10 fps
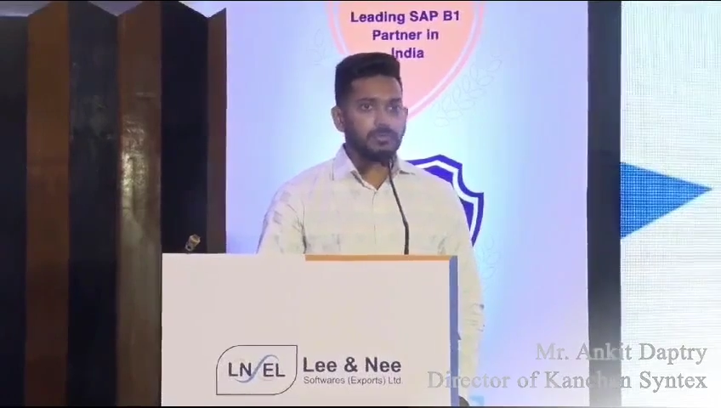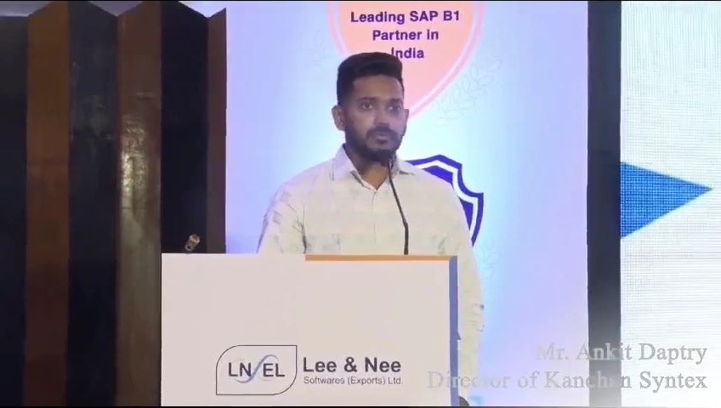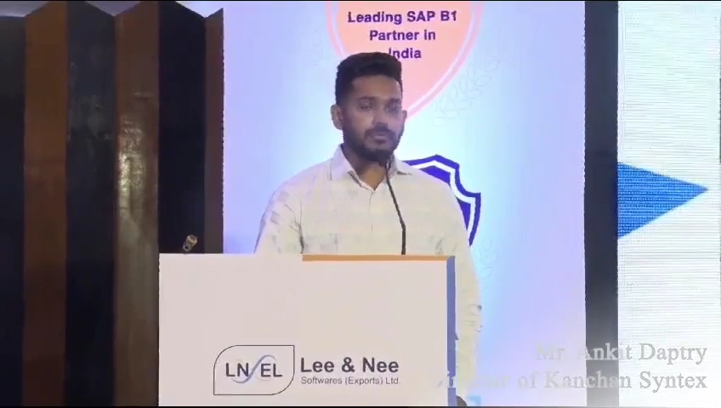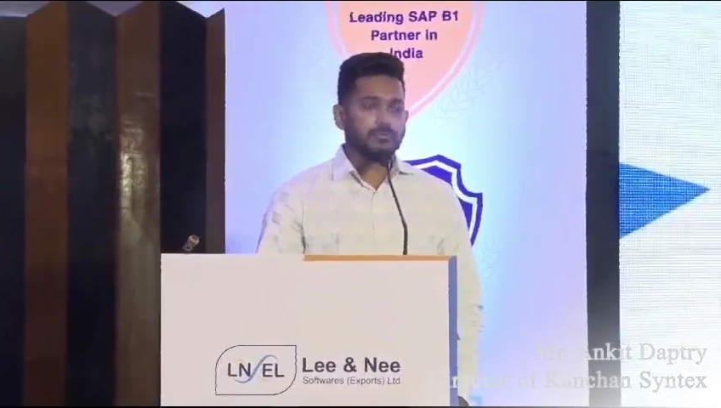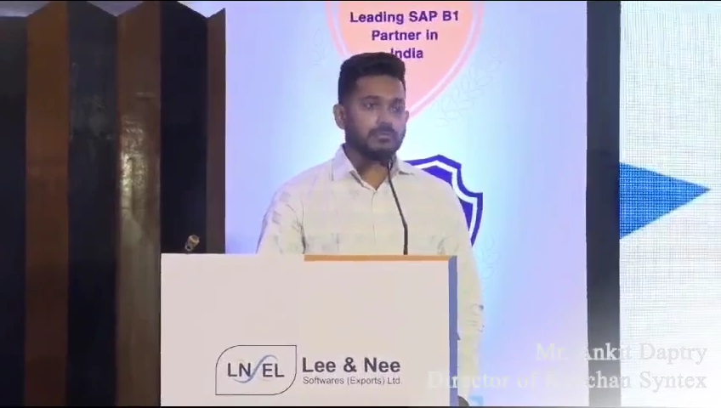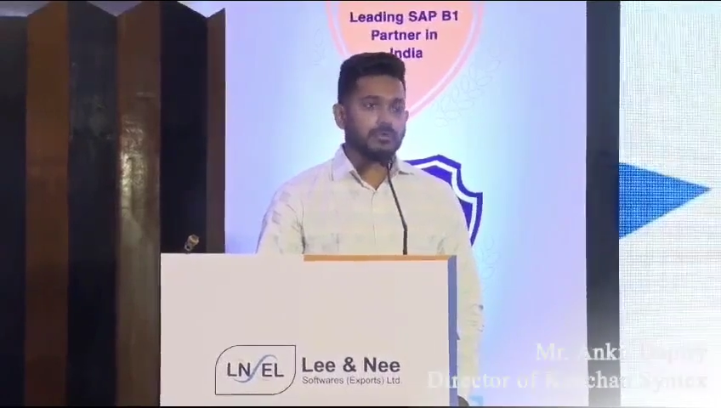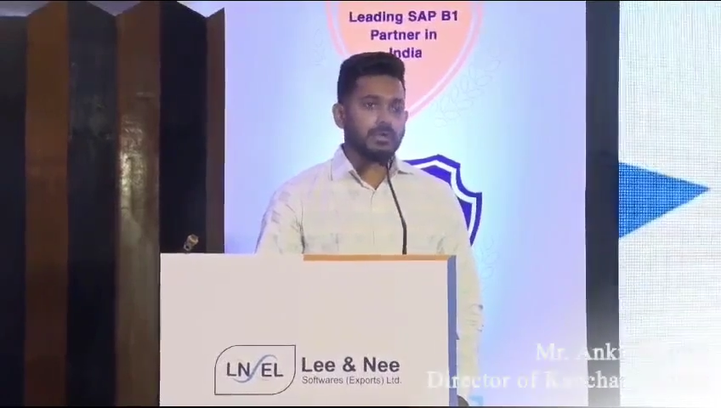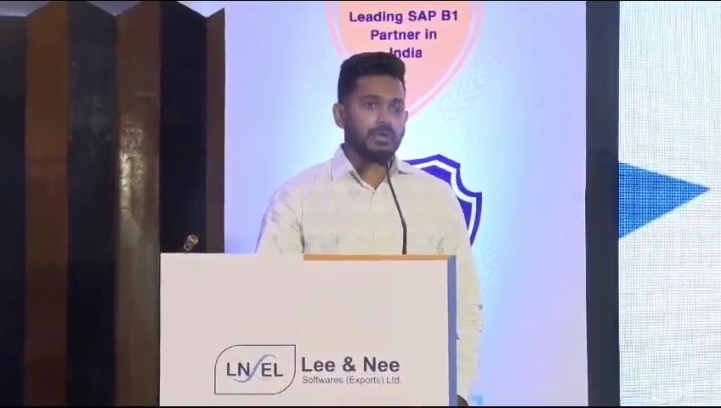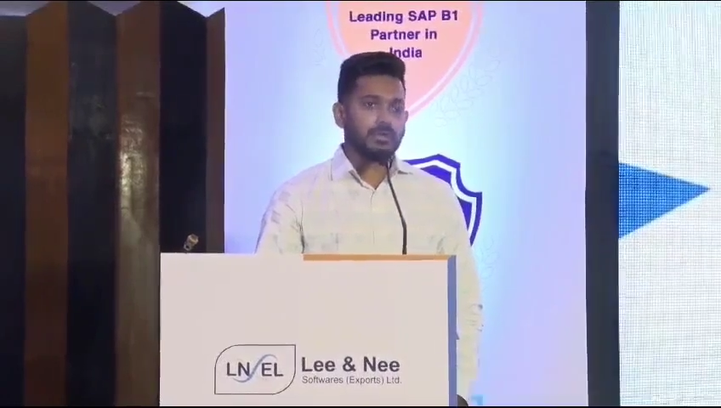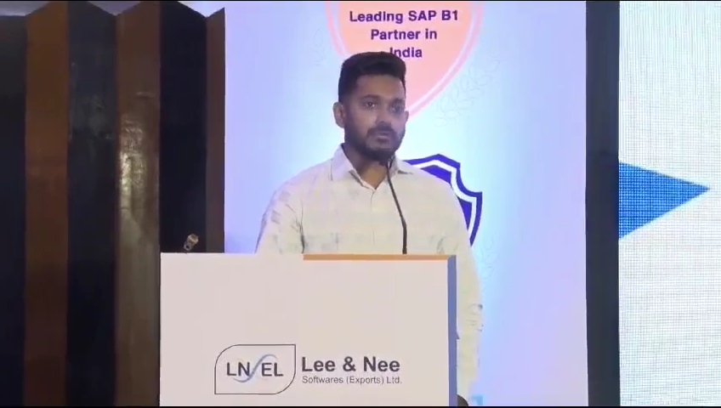to
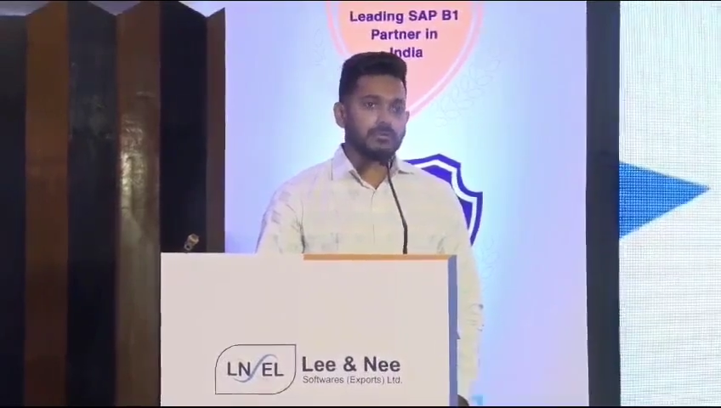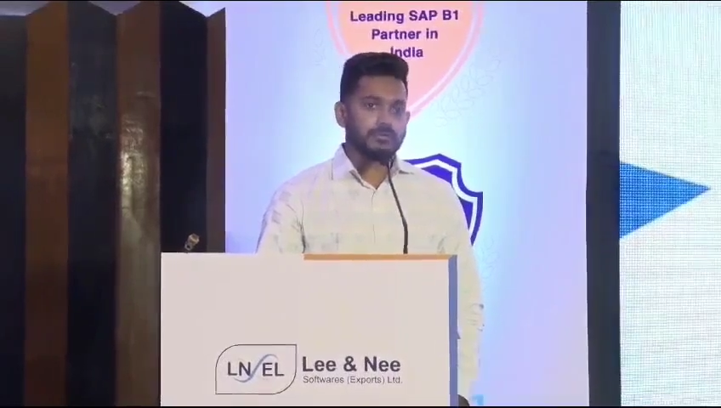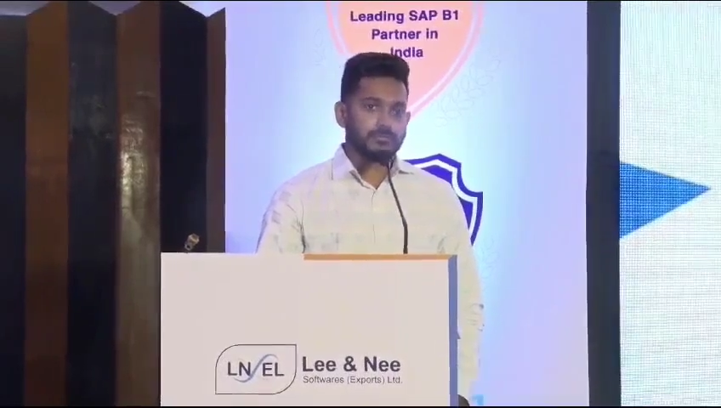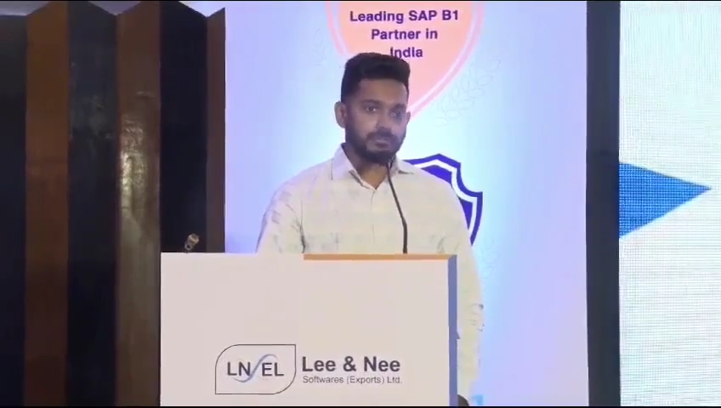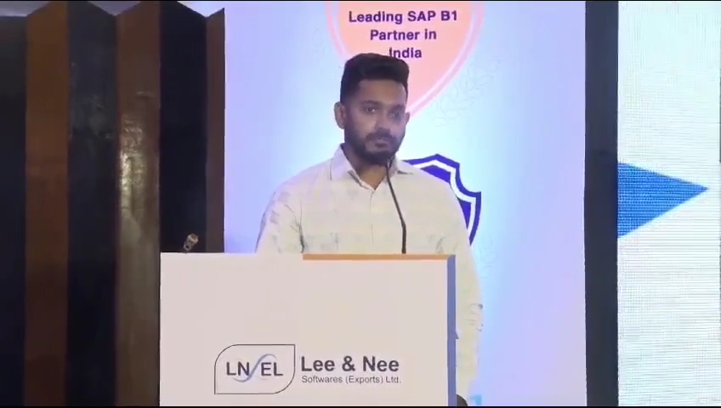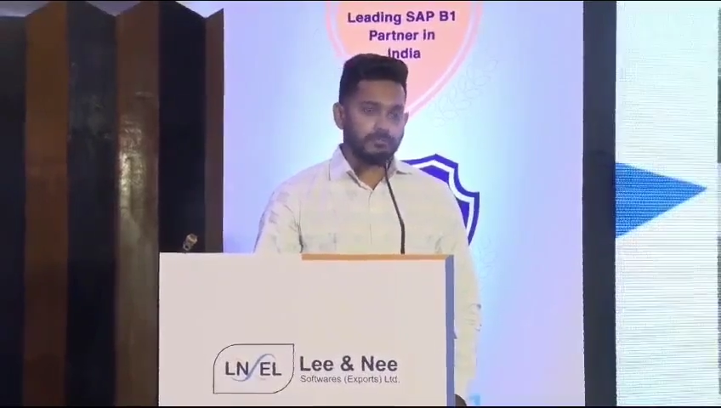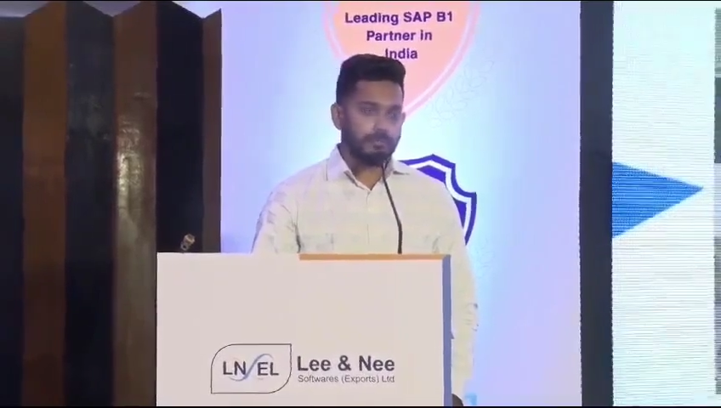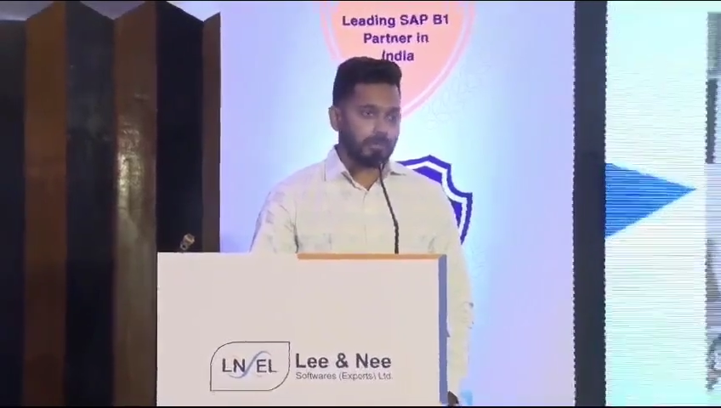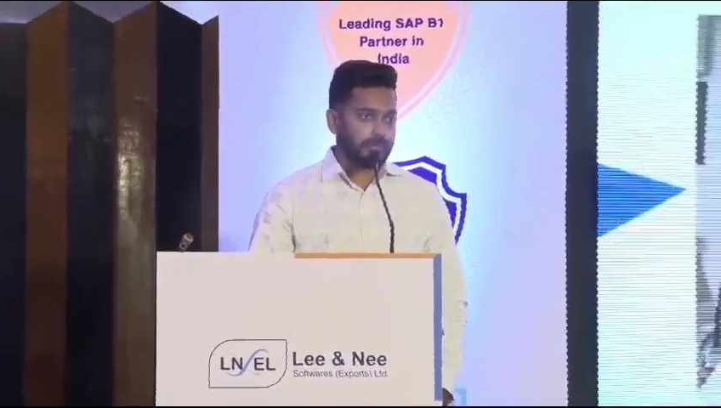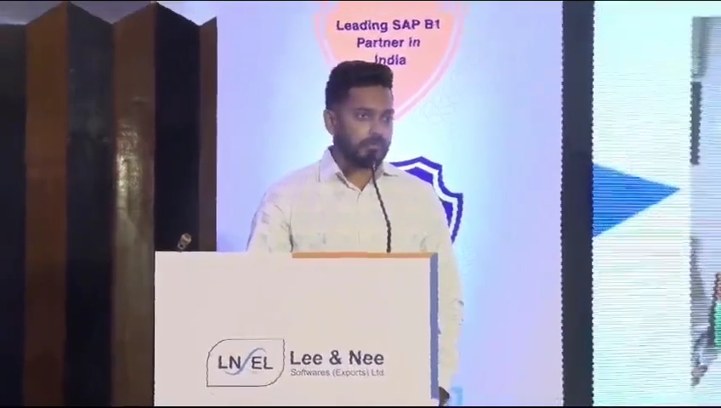our software
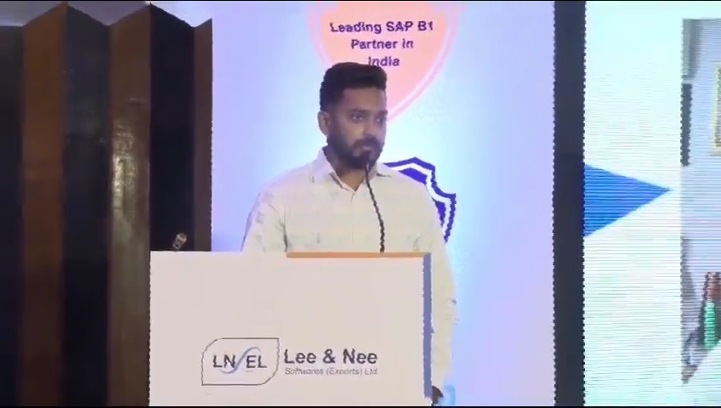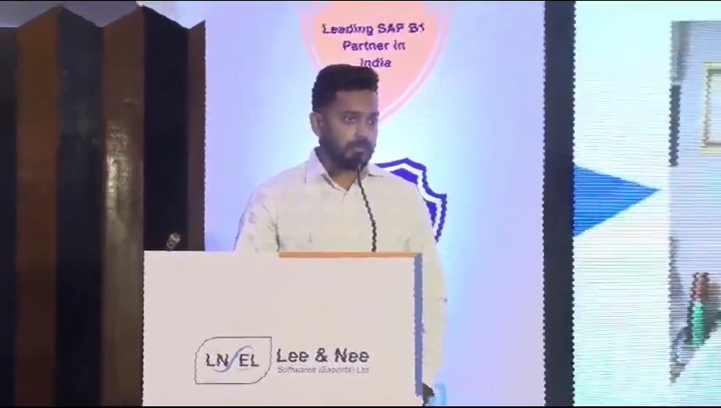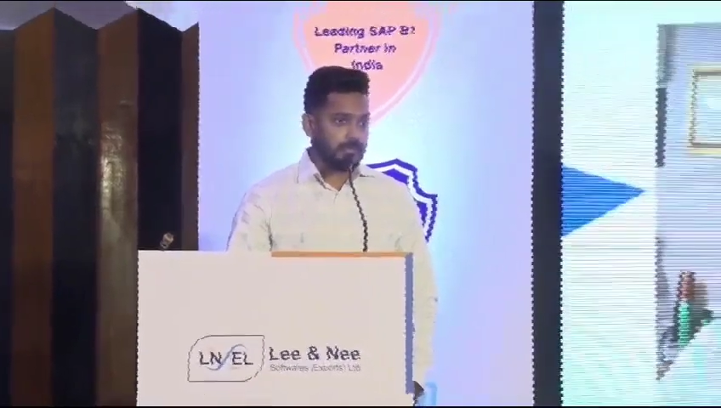partner.